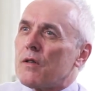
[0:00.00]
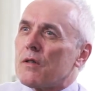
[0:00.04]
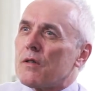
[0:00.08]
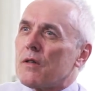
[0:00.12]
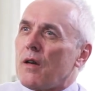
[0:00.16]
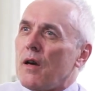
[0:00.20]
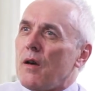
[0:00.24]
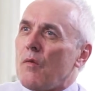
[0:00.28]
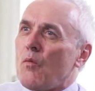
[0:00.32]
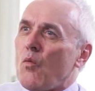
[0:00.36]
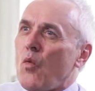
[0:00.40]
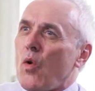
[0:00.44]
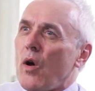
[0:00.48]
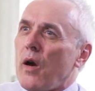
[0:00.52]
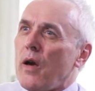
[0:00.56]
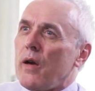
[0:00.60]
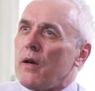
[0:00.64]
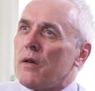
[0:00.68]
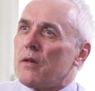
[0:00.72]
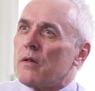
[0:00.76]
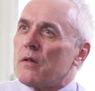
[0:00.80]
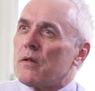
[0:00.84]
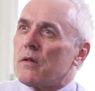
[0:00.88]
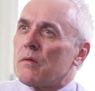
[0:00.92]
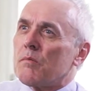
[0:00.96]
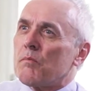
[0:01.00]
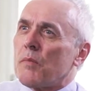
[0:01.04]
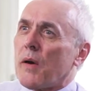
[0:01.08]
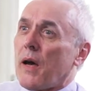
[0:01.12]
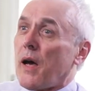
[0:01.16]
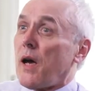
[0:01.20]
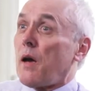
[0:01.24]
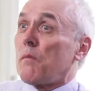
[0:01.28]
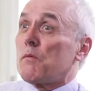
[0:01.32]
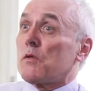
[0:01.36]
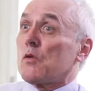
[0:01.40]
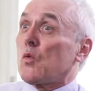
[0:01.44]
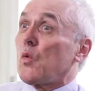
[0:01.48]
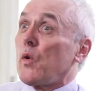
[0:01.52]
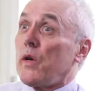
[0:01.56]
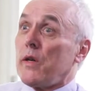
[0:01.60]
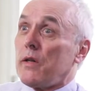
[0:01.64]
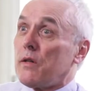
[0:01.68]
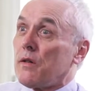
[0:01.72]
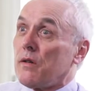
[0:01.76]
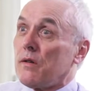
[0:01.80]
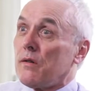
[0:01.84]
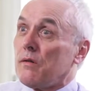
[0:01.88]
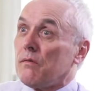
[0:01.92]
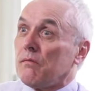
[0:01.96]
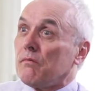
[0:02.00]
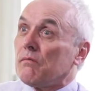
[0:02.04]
same way as perhaps we do?